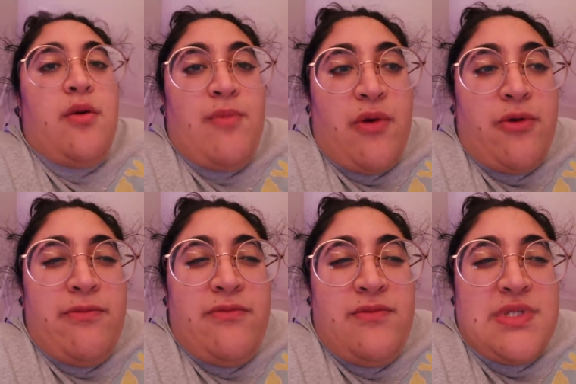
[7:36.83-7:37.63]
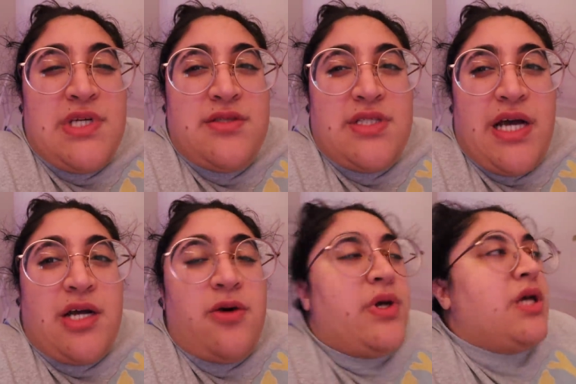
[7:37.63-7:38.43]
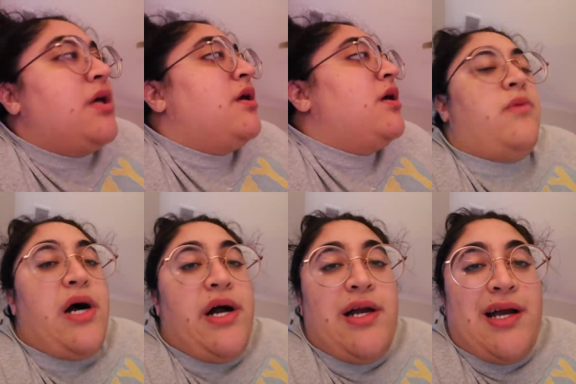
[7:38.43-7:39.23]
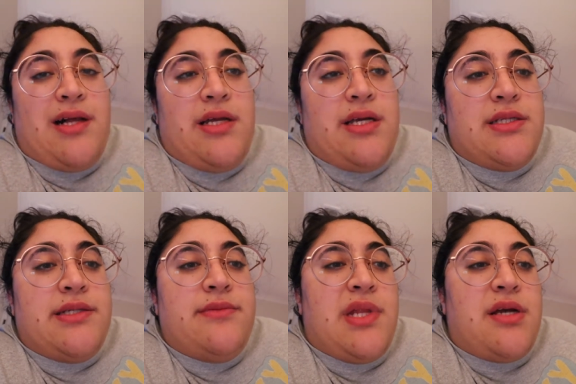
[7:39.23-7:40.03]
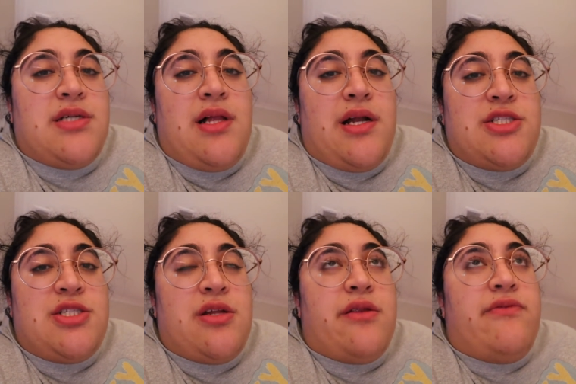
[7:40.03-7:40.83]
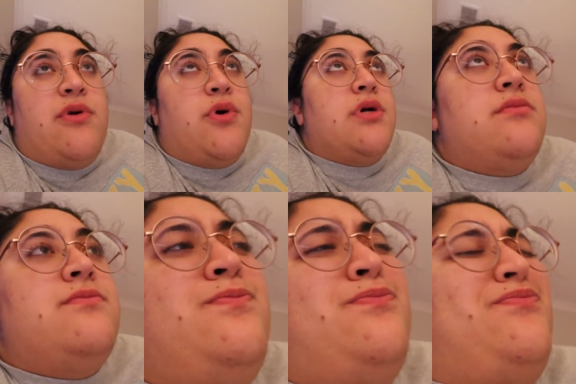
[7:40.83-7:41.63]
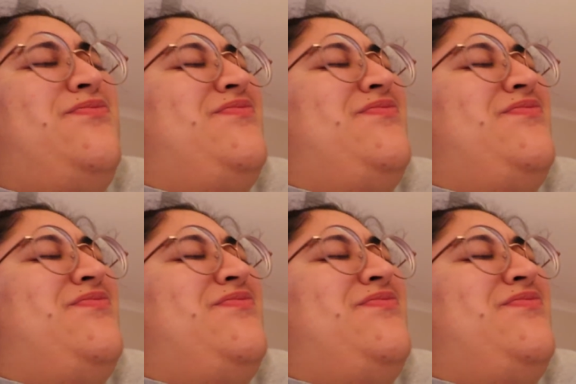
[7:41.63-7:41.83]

My room sounds echoey. You know why? I cleaned it. There's not a lot of shit on the floor. I think I'm gonna